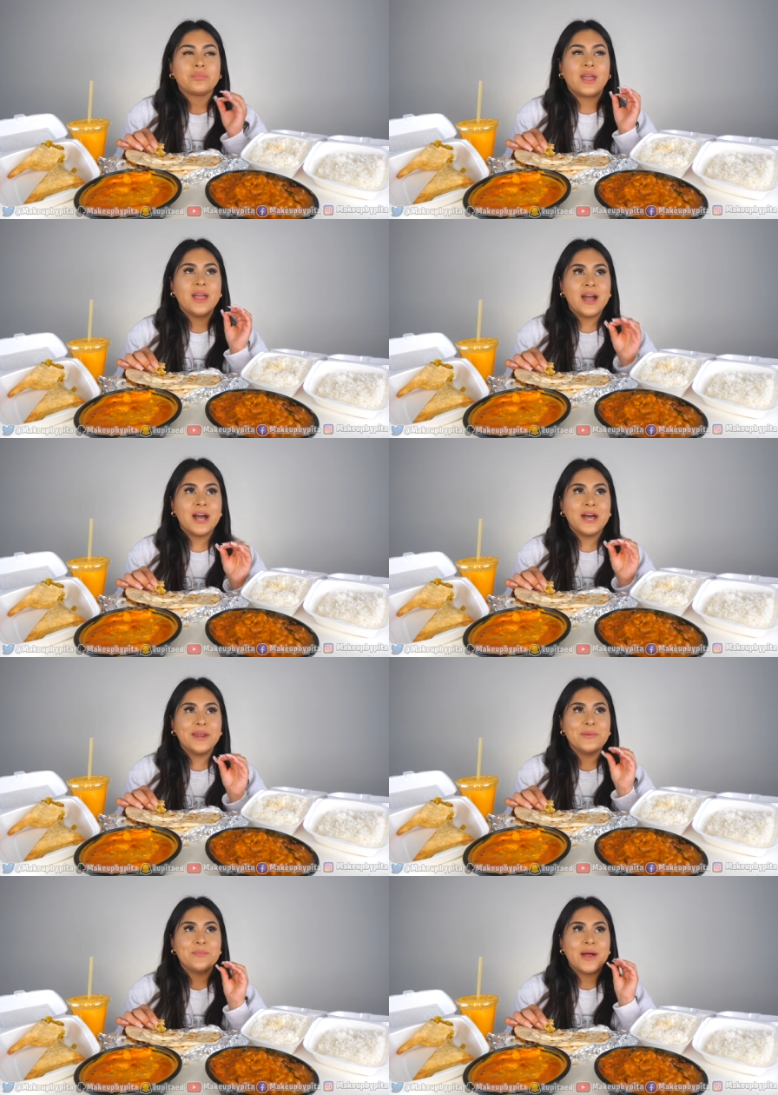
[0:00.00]
I
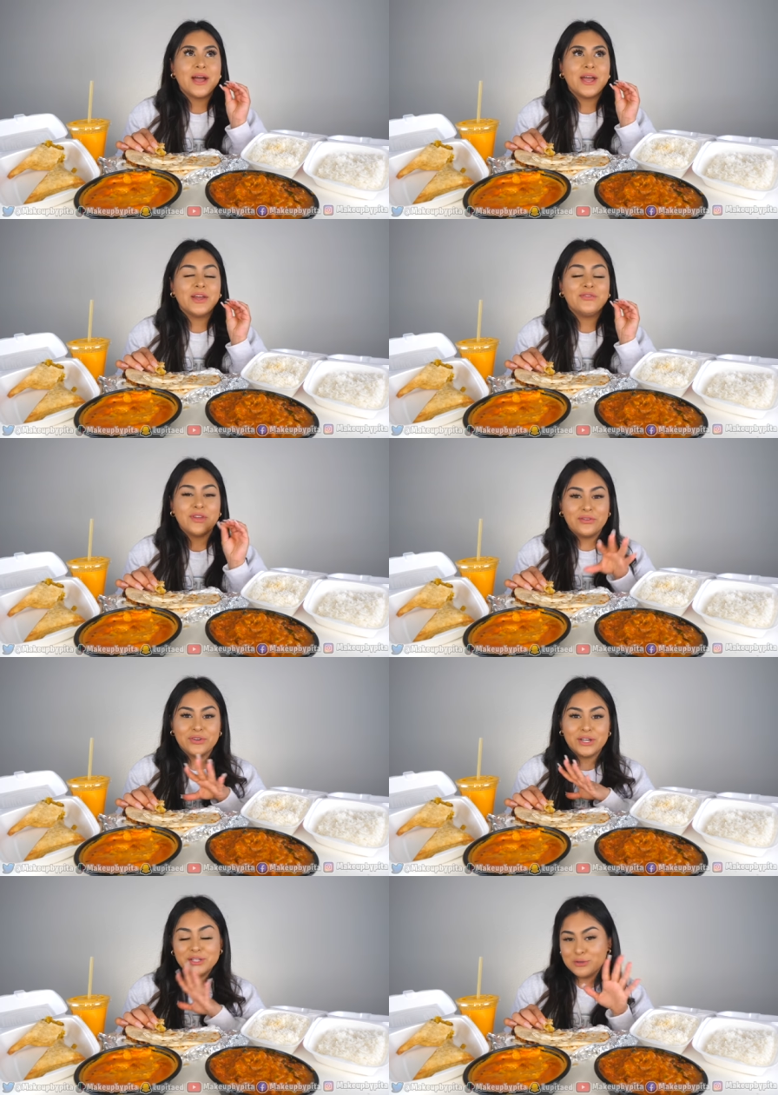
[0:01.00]
had my
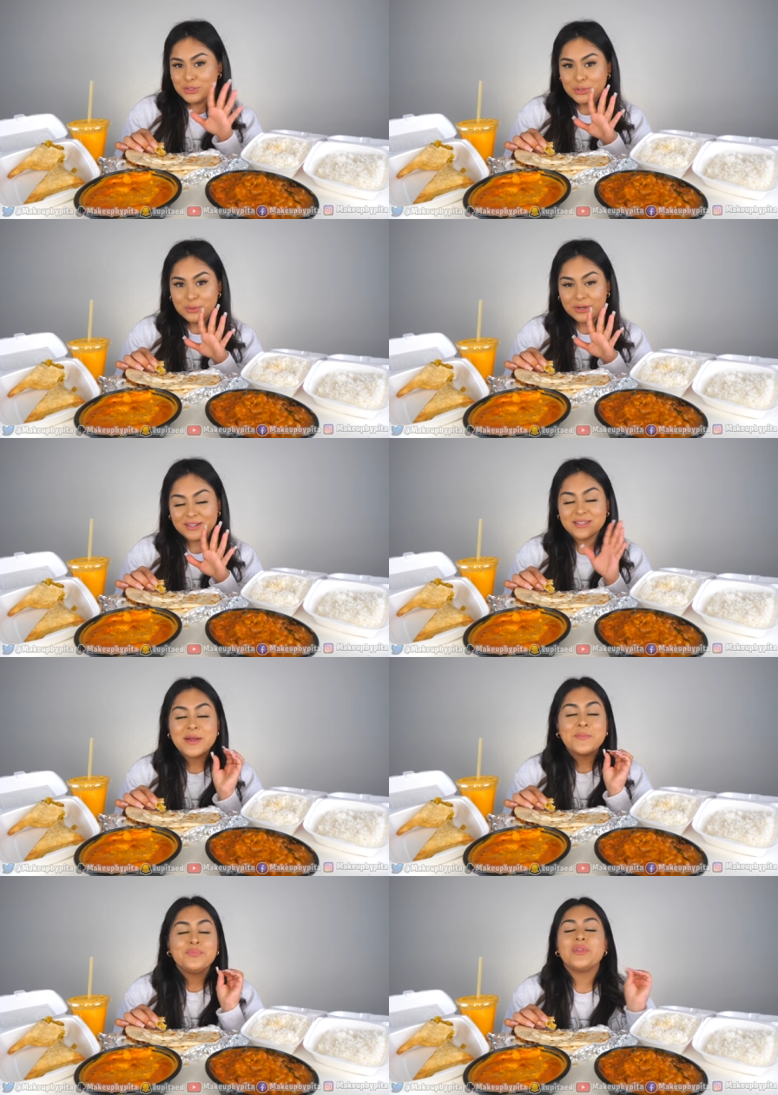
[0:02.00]
favorite YouTubers
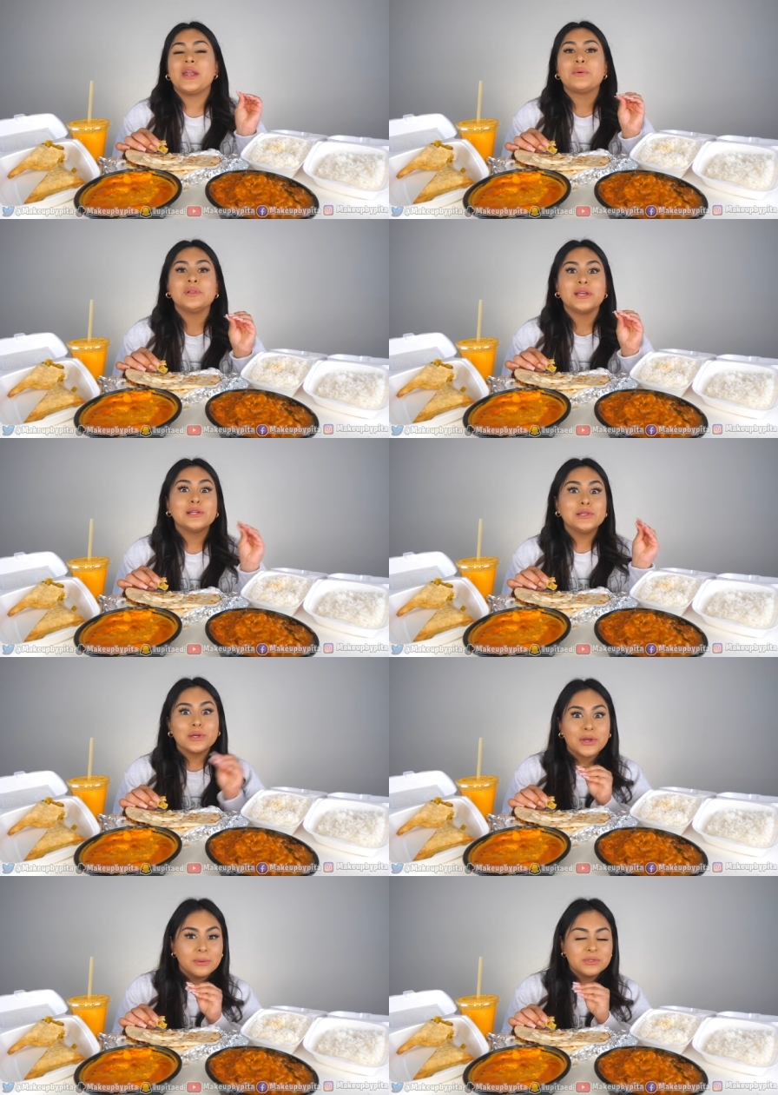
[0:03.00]
that I would like
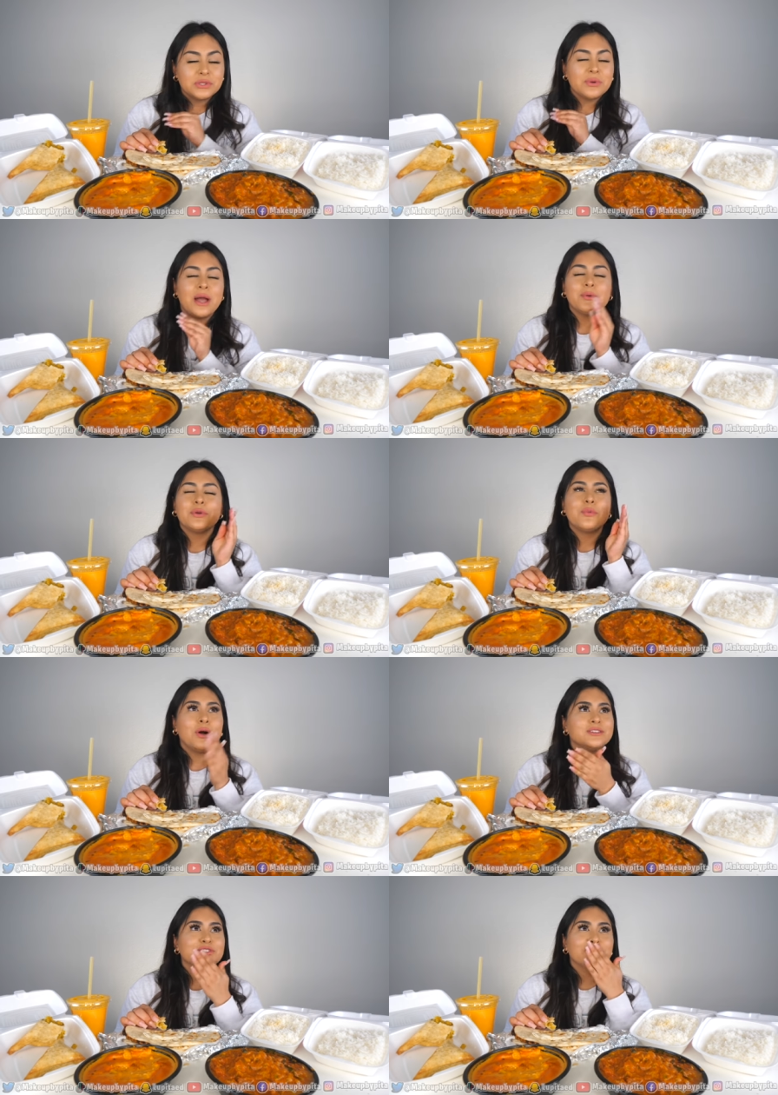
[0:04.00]
look up to. I would
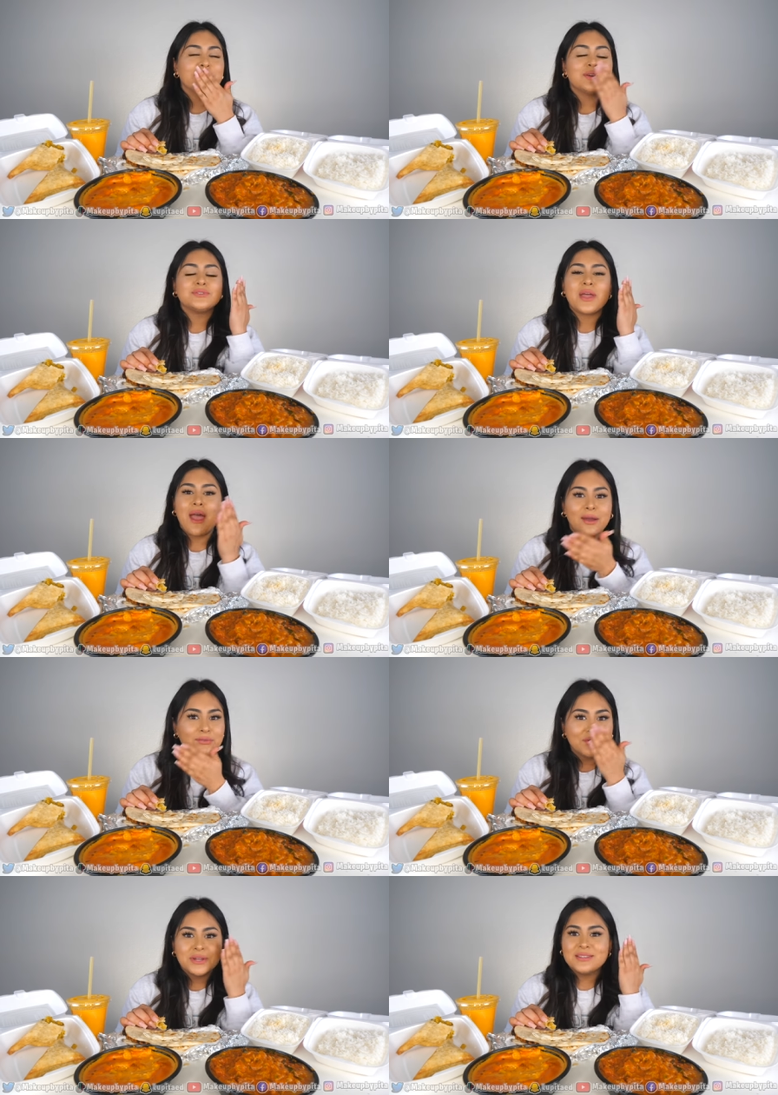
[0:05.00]
watch their videos
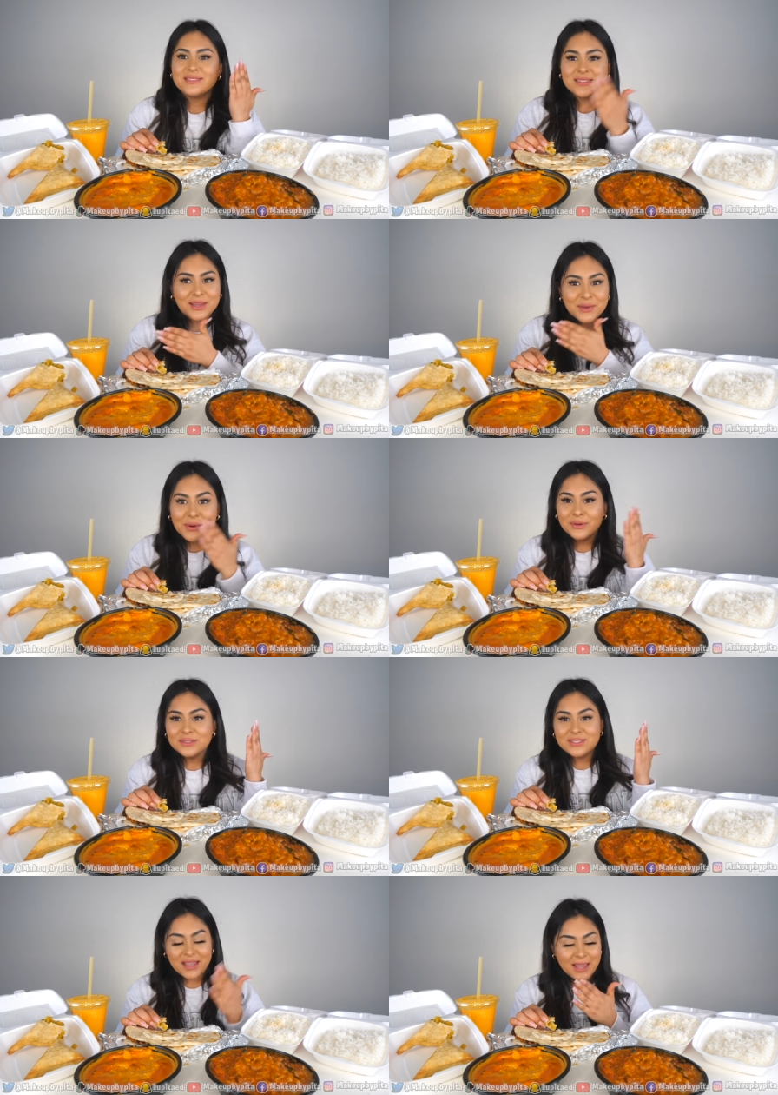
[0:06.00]
every single
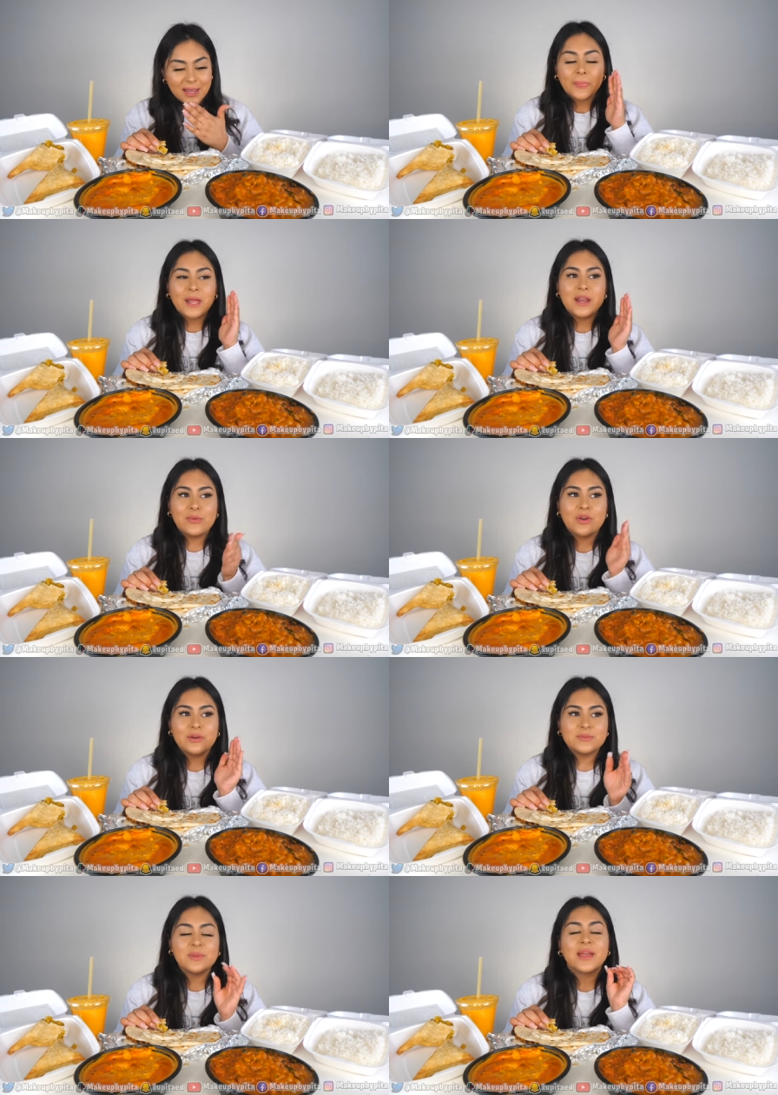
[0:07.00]
day. And I would
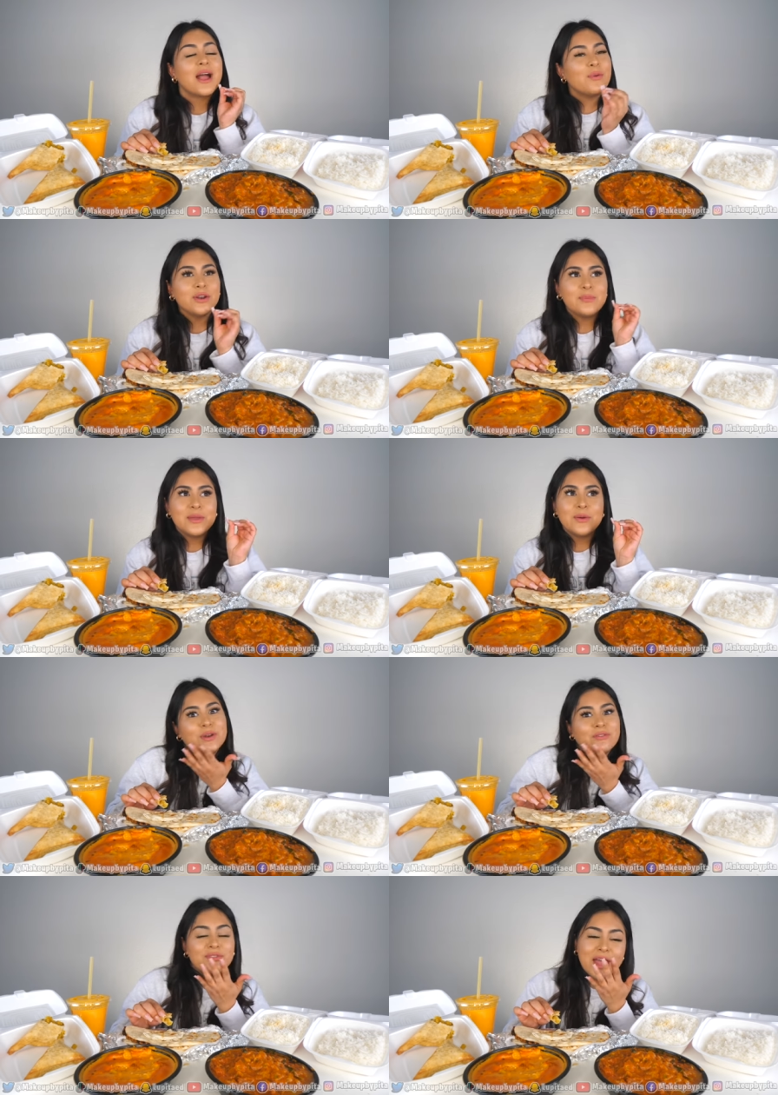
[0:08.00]
always be like, I wanna be
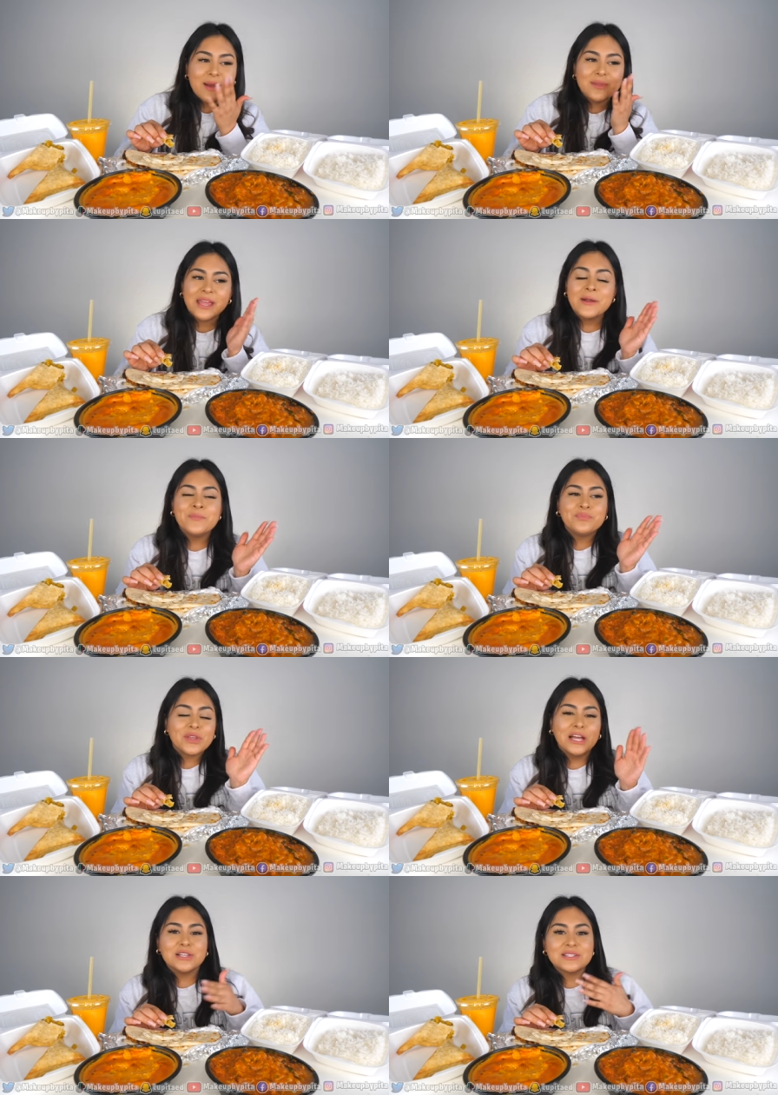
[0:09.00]
one of them. Like,
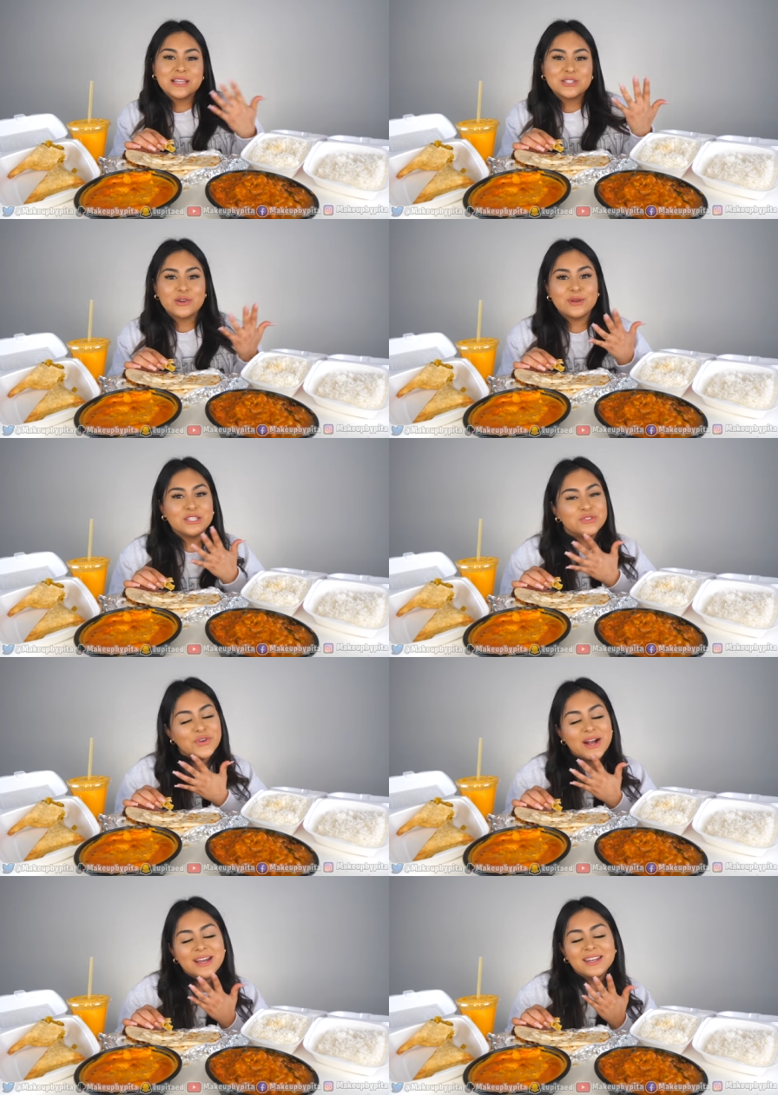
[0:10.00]
it looks like so much
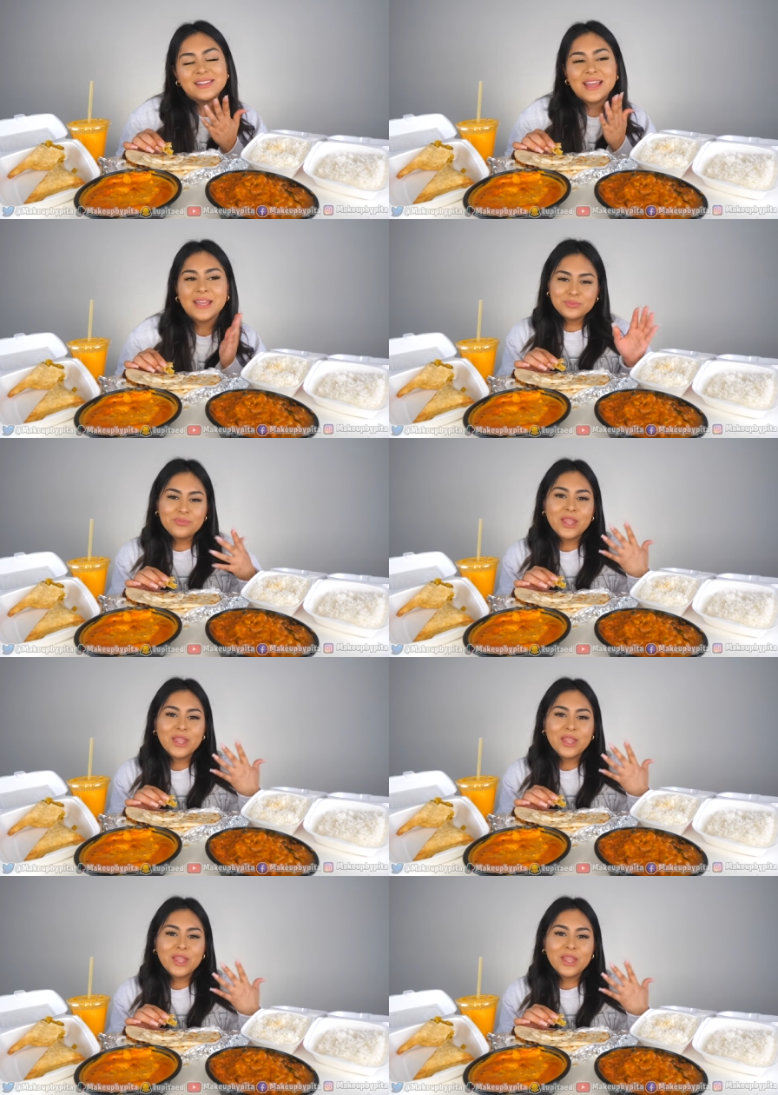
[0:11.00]
fun and like